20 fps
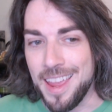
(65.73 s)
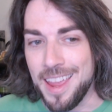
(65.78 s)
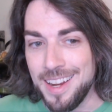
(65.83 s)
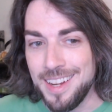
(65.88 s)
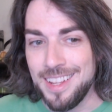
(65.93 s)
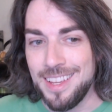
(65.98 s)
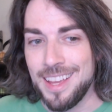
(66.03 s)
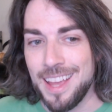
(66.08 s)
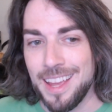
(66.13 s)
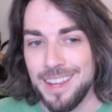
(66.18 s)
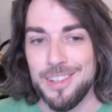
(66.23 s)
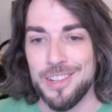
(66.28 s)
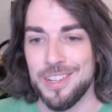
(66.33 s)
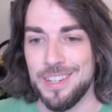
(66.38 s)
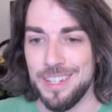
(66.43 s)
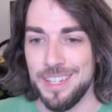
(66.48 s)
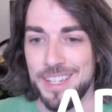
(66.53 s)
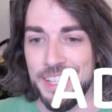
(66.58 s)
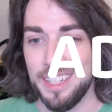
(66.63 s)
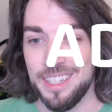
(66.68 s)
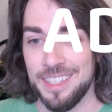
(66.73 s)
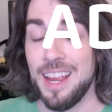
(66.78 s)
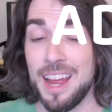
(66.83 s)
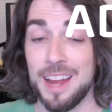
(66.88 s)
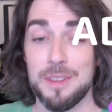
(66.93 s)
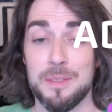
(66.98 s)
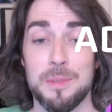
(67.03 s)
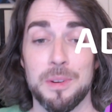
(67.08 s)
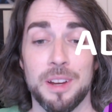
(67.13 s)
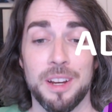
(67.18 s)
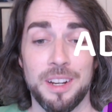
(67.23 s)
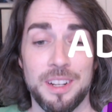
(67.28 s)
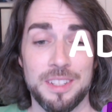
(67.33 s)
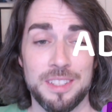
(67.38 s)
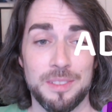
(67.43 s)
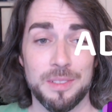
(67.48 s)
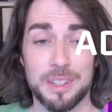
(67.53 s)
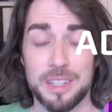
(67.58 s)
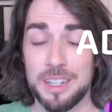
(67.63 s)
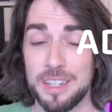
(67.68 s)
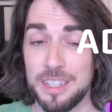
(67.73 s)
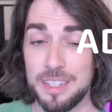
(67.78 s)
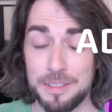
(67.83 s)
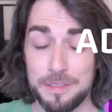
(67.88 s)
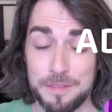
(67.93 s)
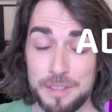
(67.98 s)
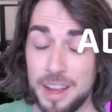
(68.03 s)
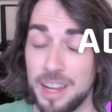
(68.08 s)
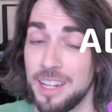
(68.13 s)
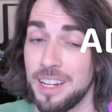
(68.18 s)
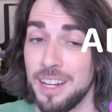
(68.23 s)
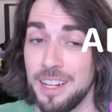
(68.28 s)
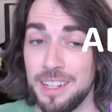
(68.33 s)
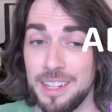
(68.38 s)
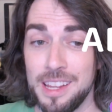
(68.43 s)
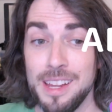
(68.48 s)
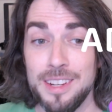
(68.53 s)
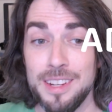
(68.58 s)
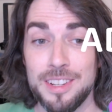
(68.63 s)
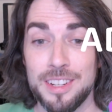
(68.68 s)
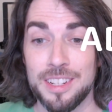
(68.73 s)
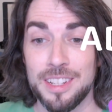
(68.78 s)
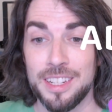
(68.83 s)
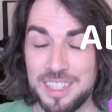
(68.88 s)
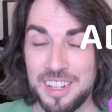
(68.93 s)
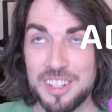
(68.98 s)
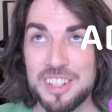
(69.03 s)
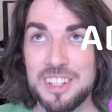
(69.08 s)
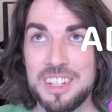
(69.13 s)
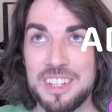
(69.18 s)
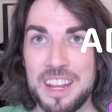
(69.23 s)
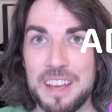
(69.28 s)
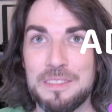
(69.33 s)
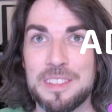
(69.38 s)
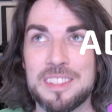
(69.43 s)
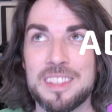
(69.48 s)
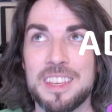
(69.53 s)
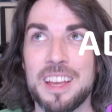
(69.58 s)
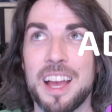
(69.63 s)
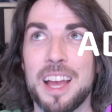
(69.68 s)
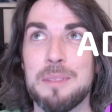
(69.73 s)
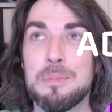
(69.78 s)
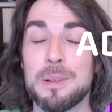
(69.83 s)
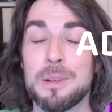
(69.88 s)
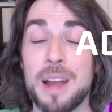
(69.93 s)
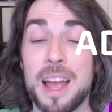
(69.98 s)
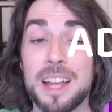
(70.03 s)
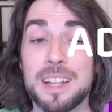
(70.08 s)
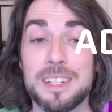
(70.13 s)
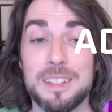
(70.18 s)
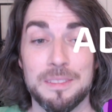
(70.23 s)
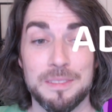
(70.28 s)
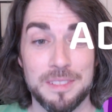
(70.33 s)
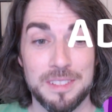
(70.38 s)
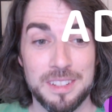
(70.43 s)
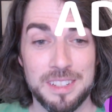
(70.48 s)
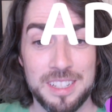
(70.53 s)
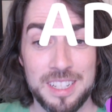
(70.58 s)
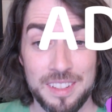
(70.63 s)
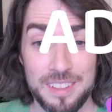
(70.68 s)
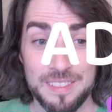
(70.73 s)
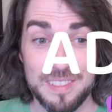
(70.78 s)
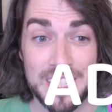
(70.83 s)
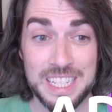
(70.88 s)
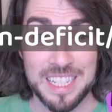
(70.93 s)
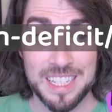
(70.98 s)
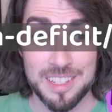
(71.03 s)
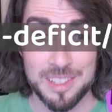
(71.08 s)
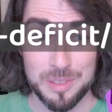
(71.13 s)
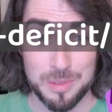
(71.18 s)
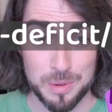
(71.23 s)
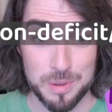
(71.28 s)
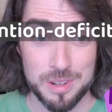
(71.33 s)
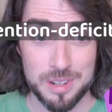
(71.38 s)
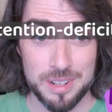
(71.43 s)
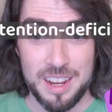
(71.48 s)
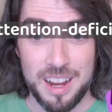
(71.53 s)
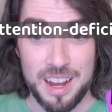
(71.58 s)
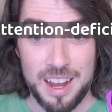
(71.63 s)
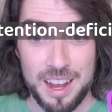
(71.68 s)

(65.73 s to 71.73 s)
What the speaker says: ADHD. Yeah, we're gonna define ADHD. Attention deficit hyperactivity disorder.